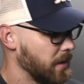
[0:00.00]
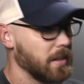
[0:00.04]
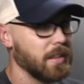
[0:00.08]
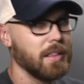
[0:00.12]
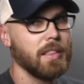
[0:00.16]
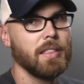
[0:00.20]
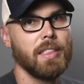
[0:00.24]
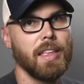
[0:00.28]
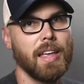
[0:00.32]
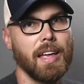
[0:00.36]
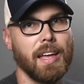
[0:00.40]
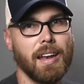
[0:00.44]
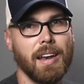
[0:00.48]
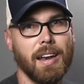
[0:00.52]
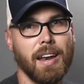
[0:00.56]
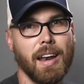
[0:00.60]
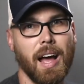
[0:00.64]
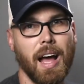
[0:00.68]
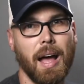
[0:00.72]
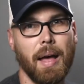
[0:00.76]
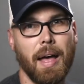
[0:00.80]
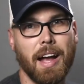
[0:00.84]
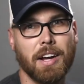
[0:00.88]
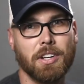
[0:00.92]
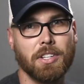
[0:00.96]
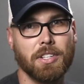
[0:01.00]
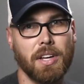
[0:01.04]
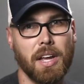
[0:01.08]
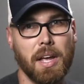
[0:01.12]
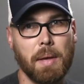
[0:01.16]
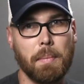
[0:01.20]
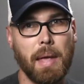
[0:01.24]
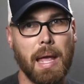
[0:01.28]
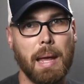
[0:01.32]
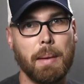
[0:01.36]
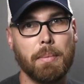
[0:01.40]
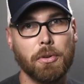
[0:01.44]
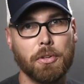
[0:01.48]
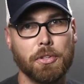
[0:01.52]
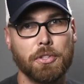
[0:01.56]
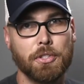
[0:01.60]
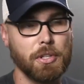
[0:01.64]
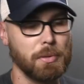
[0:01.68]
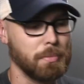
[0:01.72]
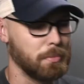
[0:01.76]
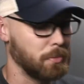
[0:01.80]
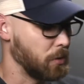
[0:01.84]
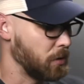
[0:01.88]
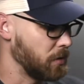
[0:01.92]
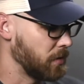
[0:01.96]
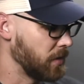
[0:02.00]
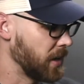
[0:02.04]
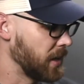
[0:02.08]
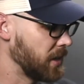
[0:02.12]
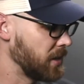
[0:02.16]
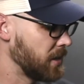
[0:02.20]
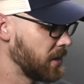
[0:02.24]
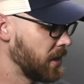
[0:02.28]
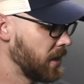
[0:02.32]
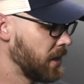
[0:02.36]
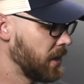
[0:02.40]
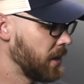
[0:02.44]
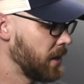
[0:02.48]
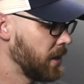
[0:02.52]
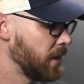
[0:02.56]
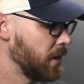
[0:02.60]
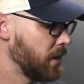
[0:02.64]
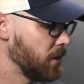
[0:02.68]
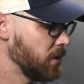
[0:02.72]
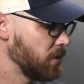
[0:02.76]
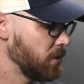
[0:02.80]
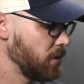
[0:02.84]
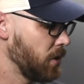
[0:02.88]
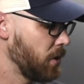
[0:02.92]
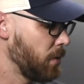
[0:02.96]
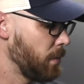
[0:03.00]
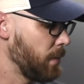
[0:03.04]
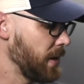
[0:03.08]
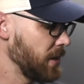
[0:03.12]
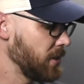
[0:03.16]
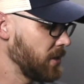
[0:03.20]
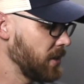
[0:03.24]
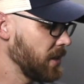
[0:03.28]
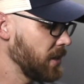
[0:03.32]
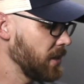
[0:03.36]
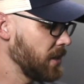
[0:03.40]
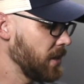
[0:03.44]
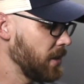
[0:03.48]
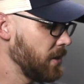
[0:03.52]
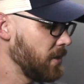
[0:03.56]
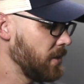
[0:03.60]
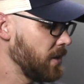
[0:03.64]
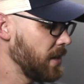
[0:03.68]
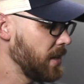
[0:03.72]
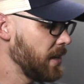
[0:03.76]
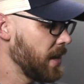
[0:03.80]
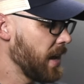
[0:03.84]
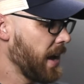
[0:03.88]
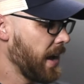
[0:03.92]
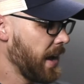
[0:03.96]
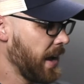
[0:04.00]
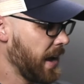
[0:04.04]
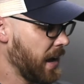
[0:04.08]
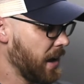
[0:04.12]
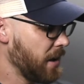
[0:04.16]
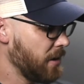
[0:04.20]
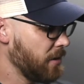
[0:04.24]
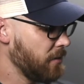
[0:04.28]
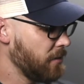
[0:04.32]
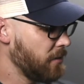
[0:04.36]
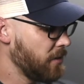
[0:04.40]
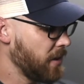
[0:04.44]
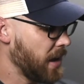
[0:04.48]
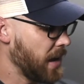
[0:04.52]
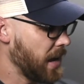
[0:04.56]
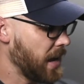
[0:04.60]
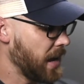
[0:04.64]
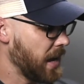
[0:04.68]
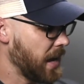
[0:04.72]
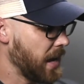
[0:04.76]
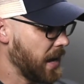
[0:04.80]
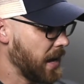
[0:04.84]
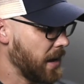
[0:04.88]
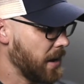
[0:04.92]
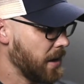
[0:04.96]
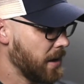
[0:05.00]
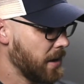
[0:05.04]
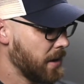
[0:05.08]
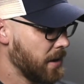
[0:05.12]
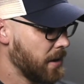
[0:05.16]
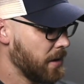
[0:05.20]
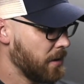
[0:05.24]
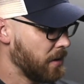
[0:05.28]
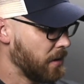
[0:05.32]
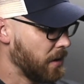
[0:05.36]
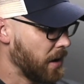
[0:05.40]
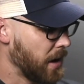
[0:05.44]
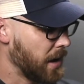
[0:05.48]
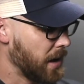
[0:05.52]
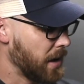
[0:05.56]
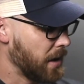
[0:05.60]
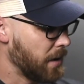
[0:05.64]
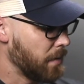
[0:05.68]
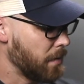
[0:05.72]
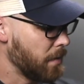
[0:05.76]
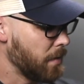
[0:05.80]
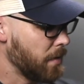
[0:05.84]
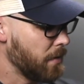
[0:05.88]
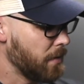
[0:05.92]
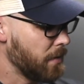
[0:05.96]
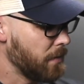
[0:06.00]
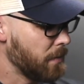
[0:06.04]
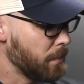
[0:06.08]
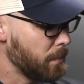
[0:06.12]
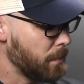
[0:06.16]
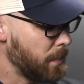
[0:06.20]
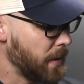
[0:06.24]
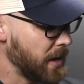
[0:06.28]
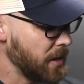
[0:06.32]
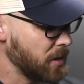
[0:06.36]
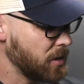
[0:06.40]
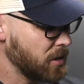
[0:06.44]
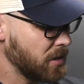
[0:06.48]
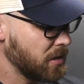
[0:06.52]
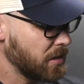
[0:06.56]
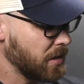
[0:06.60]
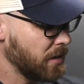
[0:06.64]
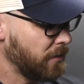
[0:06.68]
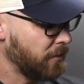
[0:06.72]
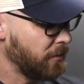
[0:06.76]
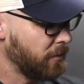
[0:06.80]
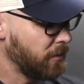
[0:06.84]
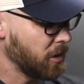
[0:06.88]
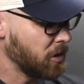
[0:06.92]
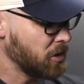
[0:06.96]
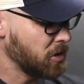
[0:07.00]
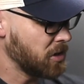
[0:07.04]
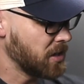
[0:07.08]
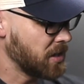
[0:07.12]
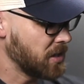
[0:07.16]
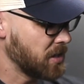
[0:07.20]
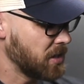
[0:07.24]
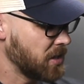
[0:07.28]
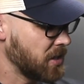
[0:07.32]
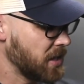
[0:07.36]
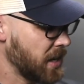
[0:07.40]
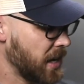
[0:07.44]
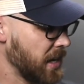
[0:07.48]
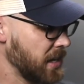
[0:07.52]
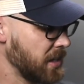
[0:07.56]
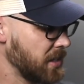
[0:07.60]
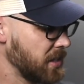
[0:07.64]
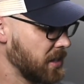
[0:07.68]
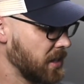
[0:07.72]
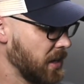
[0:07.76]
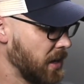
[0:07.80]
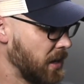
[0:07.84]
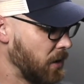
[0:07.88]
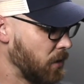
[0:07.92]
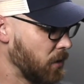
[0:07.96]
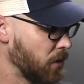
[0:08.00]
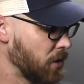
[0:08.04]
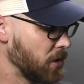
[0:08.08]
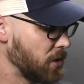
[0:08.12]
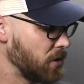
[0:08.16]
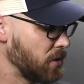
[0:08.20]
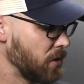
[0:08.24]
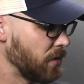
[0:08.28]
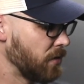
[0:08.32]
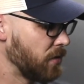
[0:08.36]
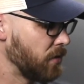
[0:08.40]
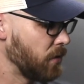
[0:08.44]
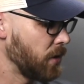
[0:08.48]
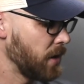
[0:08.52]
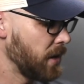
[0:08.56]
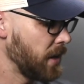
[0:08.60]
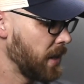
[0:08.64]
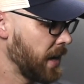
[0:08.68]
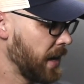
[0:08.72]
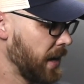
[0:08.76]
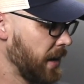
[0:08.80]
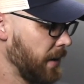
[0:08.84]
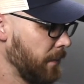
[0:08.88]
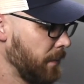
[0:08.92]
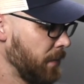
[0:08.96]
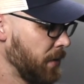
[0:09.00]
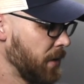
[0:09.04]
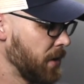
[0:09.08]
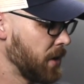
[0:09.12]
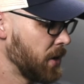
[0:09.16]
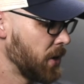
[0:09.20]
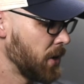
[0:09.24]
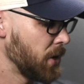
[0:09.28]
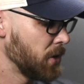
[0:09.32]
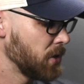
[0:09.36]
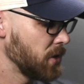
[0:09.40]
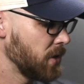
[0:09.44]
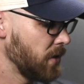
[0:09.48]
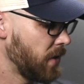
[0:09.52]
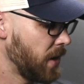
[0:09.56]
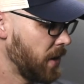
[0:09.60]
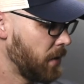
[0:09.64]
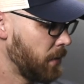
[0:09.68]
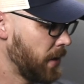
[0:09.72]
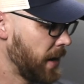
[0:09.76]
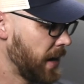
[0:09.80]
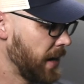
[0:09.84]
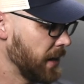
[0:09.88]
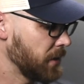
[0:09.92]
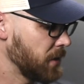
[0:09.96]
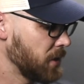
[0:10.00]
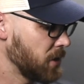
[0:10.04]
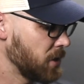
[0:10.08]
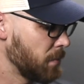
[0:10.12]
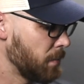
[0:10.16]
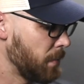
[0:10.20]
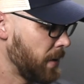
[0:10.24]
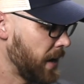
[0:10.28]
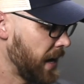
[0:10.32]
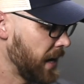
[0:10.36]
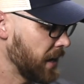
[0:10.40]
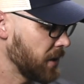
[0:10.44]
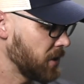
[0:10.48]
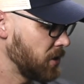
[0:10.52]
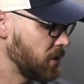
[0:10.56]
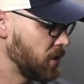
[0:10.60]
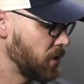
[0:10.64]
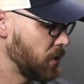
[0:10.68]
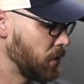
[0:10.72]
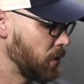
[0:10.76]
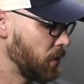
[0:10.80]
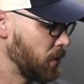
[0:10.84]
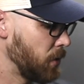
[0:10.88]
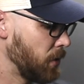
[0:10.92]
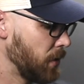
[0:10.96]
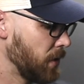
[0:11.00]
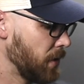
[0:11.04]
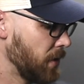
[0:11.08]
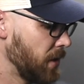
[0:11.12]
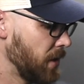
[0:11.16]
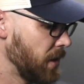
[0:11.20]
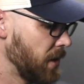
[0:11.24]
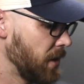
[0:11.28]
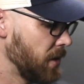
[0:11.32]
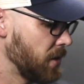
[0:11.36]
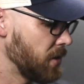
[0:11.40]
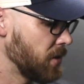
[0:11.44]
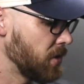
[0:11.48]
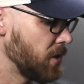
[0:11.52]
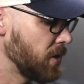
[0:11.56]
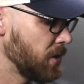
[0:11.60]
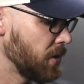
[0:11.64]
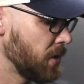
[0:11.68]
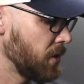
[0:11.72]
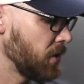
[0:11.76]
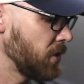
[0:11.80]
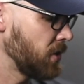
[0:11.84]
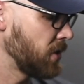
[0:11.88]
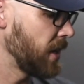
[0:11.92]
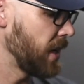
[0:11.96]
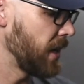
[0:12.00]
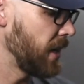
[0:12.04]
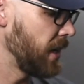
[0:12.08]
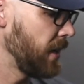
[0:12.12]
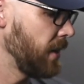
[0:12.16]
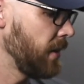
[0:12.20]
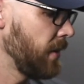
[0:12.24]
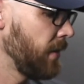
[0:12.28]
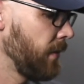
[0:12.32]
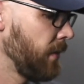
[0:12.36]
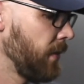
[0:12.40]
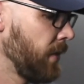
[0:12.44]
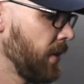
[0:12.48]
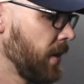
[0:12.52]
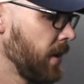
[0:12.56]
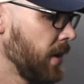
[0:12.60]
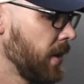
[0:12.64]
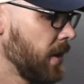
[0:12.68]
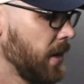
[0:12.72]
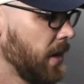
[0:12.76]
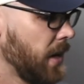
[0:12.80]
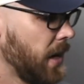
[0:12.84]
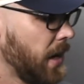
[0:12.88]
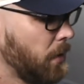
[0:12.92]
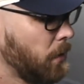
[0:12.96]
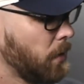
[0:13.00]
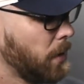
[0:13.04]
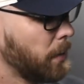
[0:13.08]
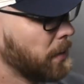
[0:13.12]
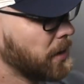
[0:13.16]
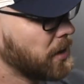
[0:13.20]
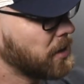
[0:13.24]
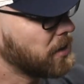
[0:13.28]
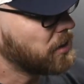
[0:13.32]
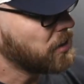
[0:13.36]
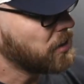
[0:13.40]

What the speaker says: then I actually am able to move it. So basically you need to have a base friction set in order to avoid that. So if I rack this back to the 0 setting, and what I'm going to